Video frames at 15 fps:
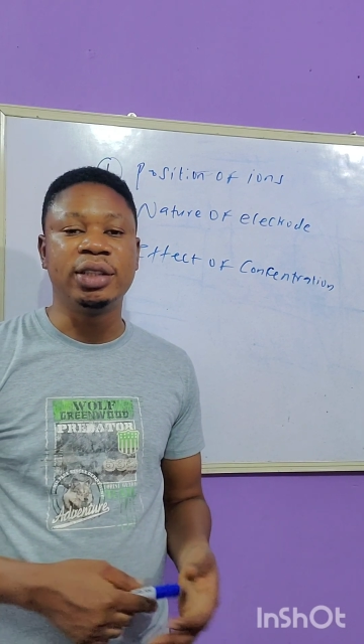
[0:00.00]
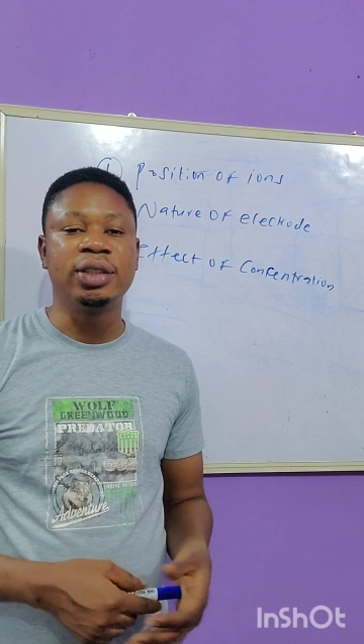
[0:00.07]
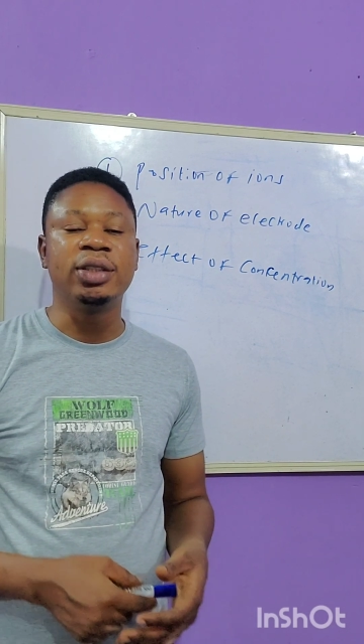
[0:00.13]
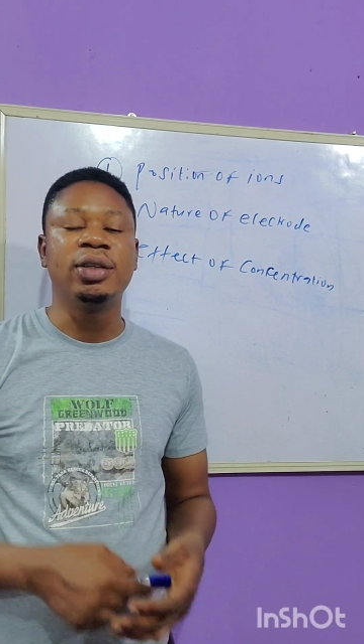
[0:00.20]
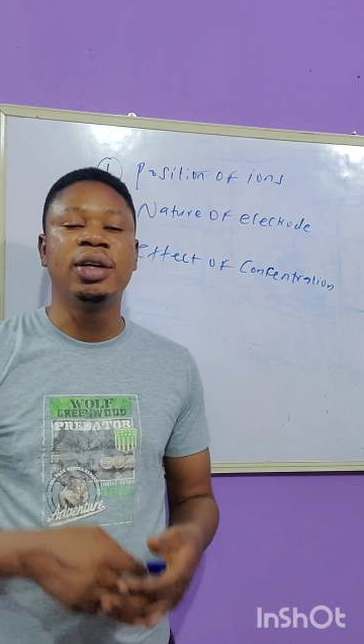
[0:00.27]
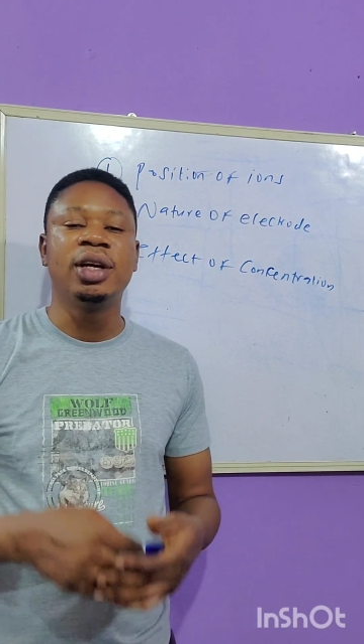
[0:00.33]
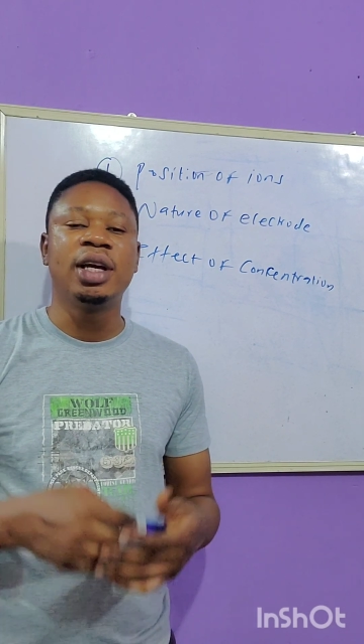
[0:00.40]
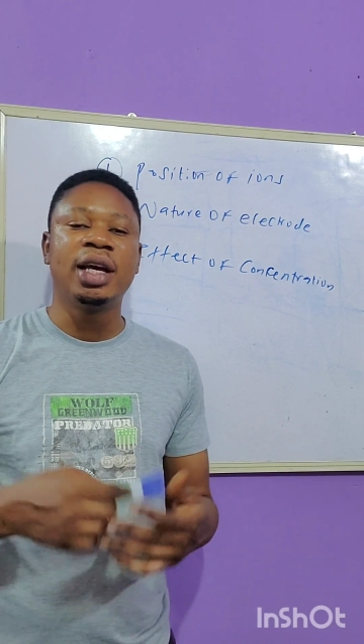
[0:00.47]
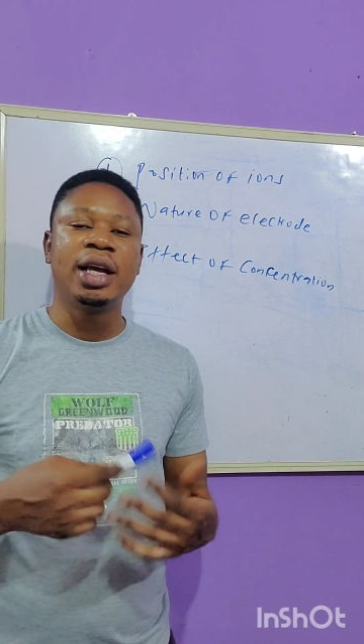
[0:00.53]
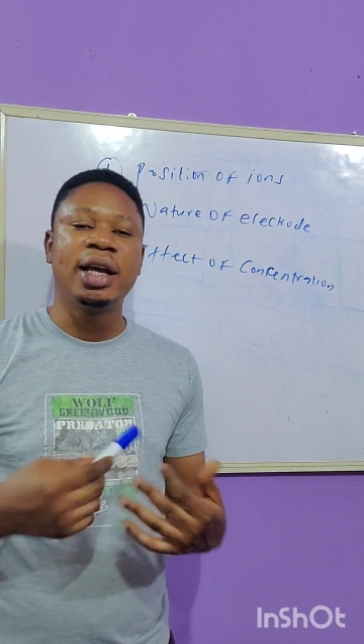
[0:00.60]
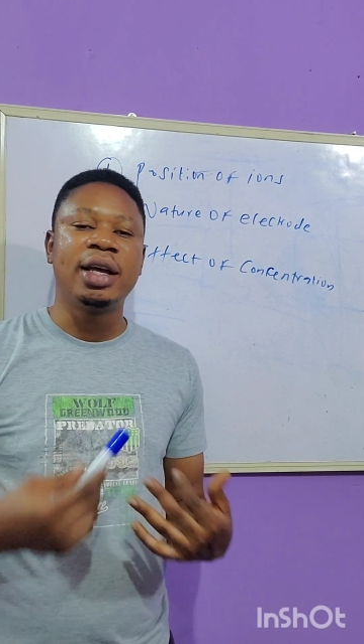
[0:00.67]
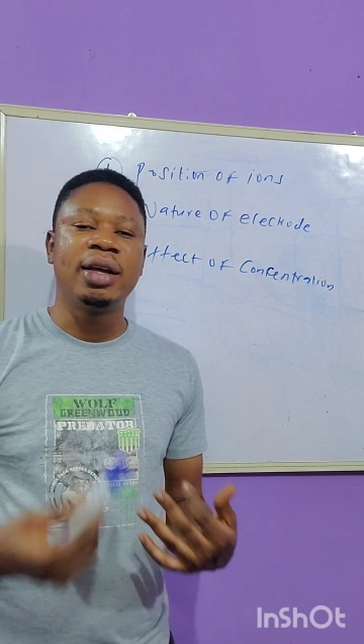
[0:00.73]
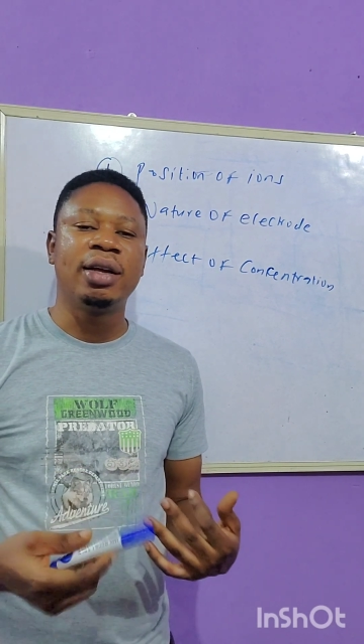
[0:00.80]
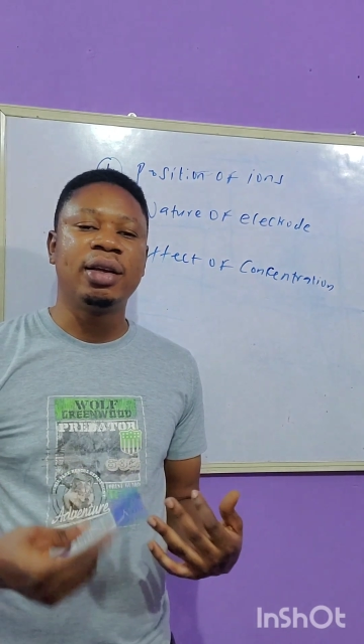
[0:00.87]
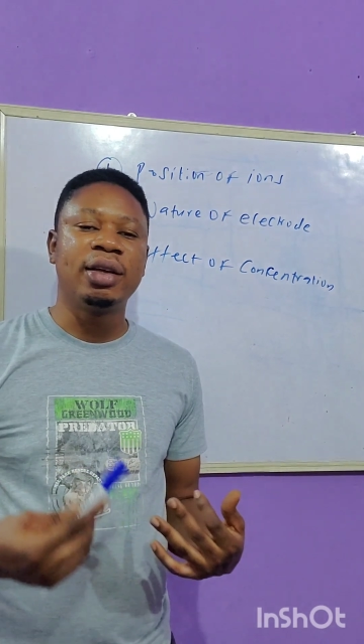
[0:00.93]
So
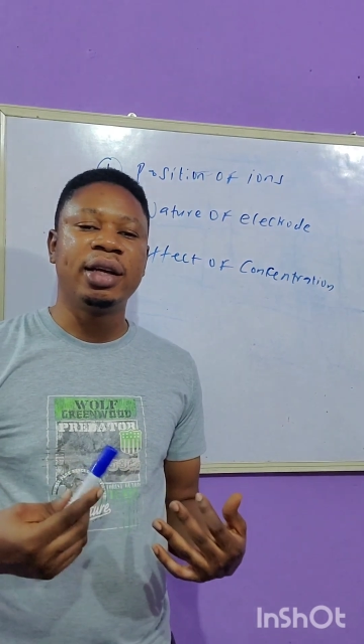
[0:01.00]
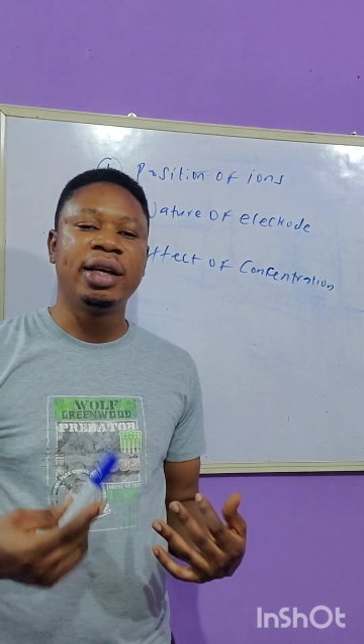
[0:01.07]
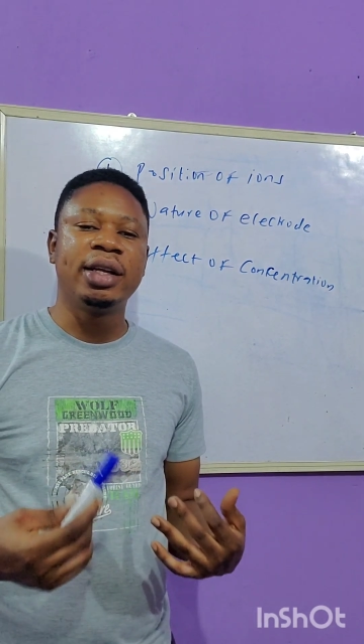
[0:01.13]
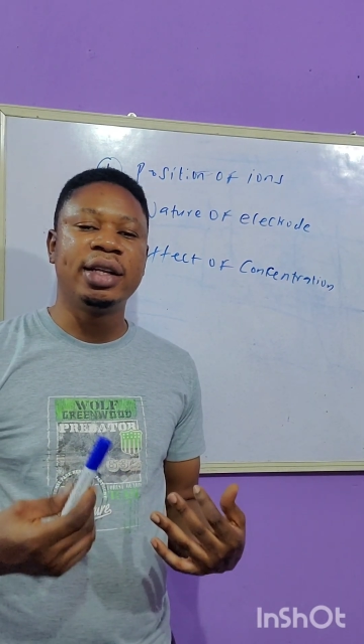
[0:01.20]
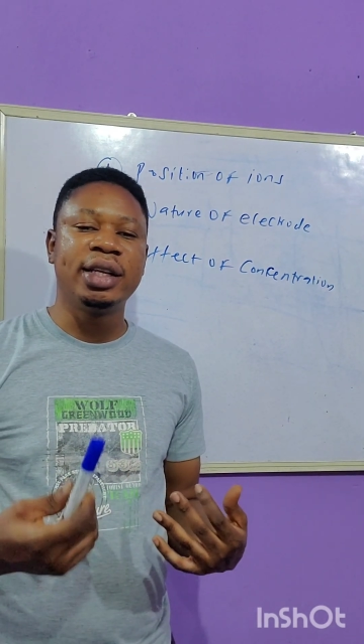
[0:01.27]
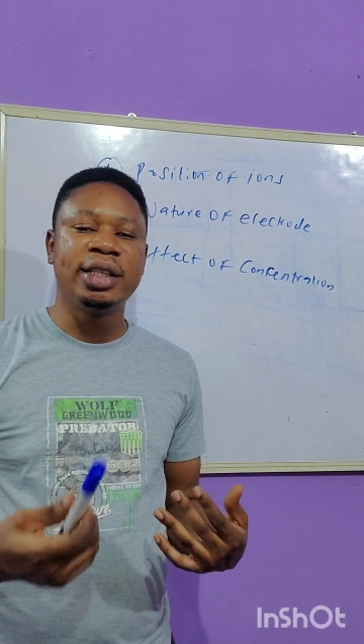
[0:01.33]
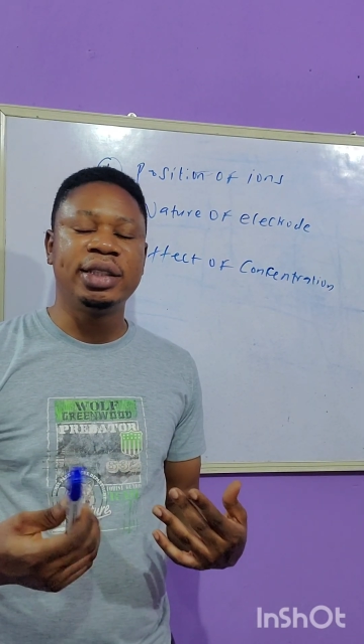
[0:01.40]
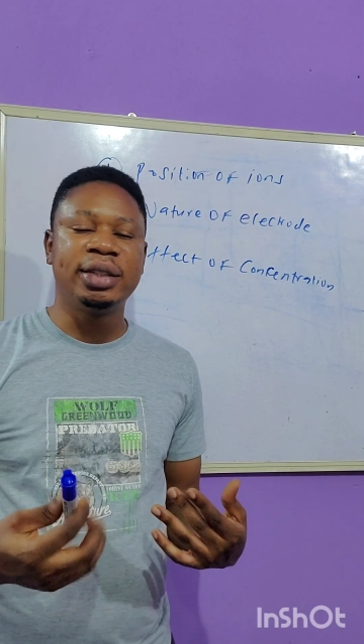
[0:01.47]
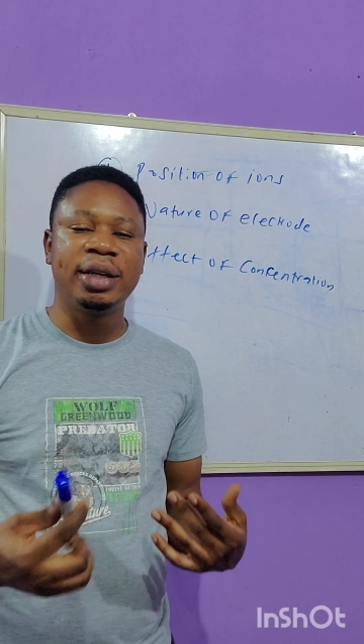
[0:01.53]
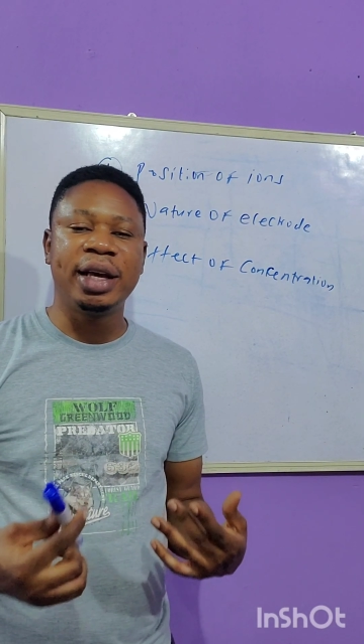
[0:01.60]
in these